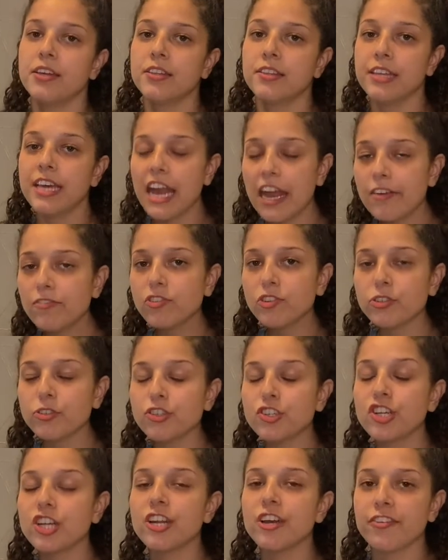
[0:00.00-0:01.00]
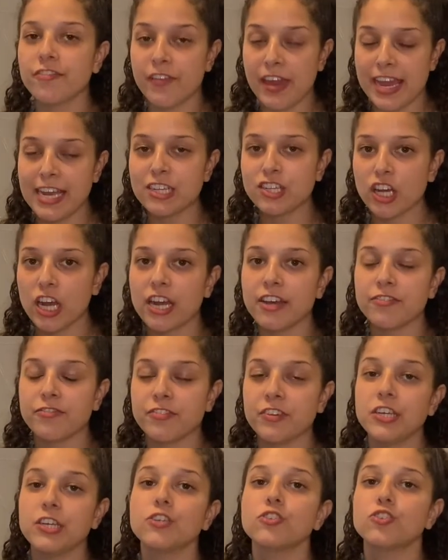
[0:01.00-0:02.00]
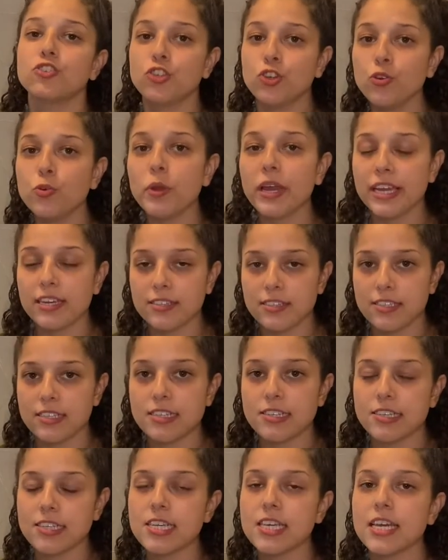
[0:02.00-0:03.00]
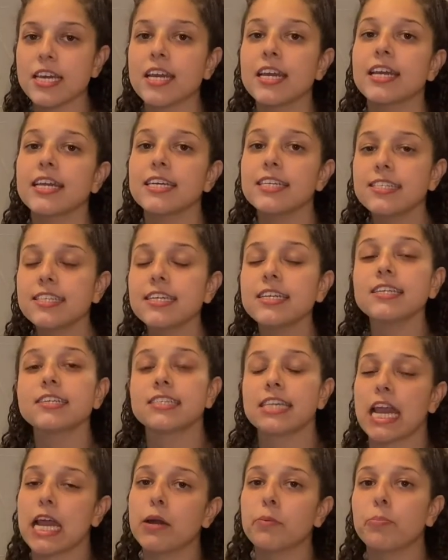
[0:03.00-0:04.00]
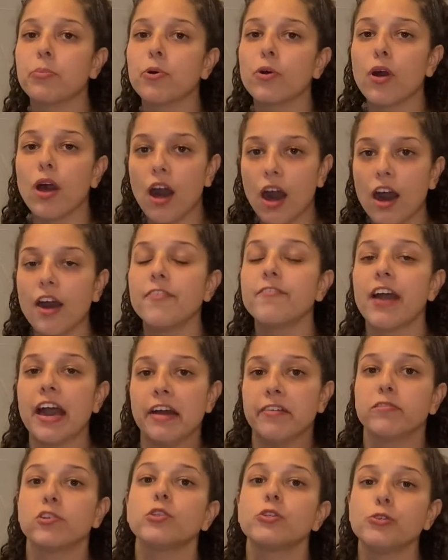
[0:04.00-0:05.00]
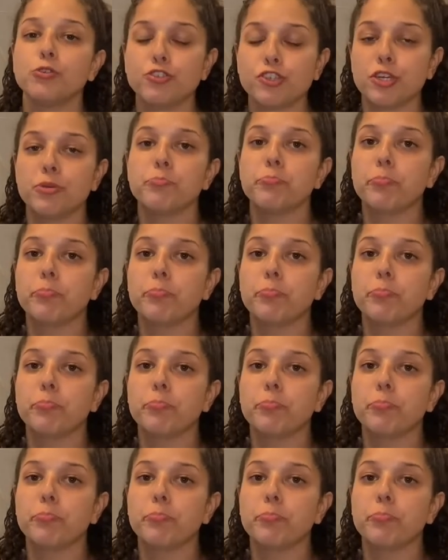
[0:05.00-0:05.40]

The evolution of HIV to AZT is an example of evolution